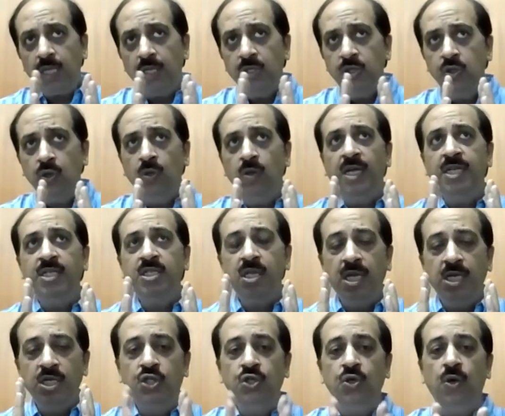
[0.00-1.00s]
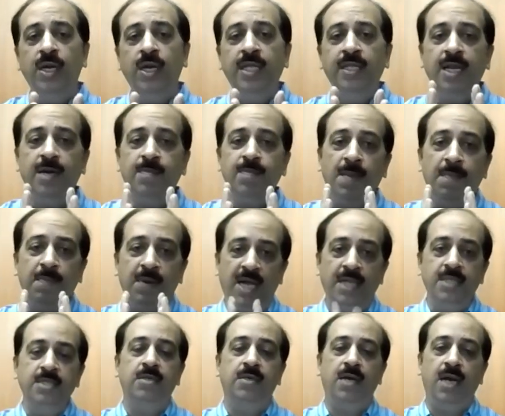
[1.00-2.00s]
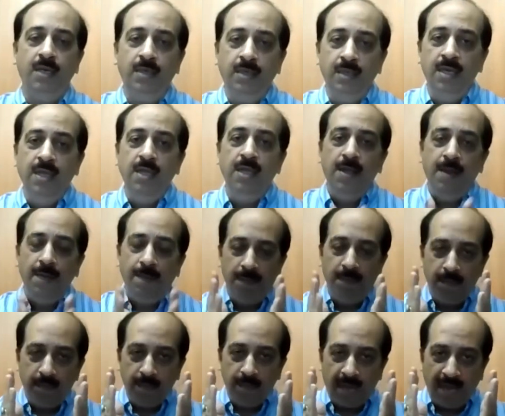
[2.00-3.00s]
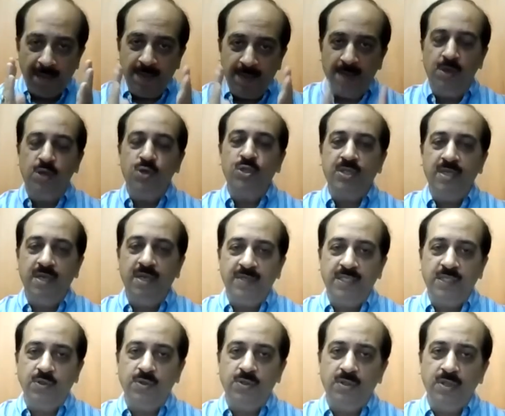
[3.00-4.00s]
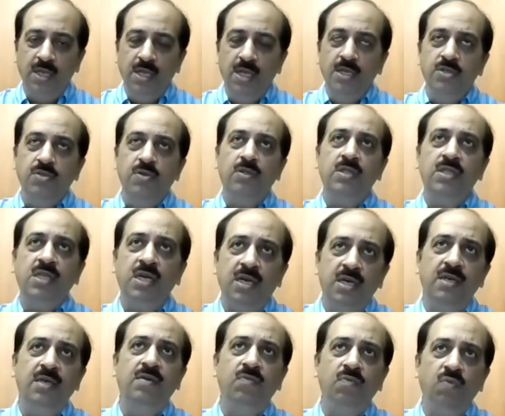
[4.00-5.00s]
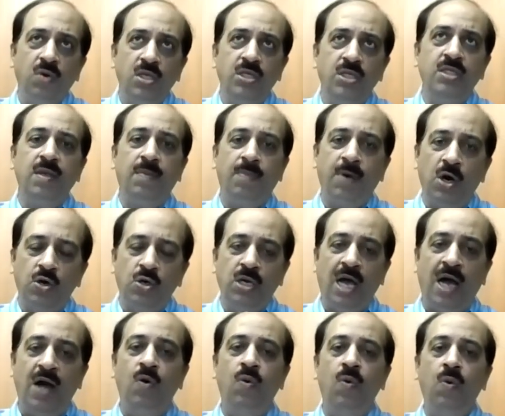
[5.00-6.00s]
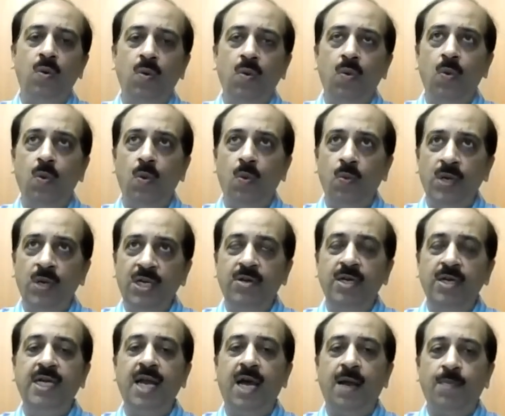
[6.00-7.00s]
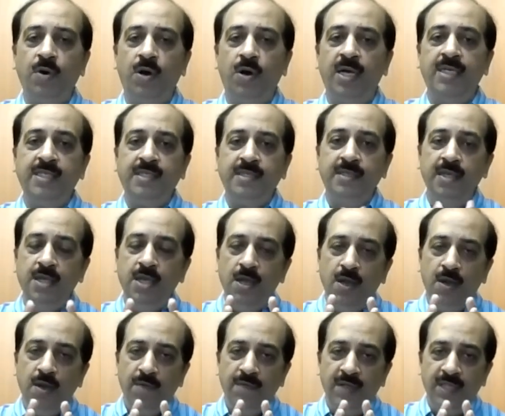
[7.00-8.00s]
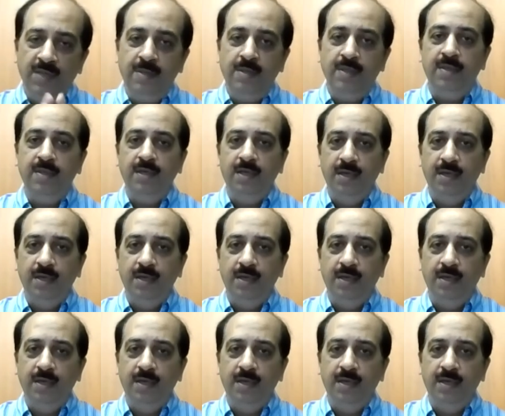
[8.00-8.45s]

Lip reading: So ensuring that my plants run, I'm able to service those. So third was about how we treat our products with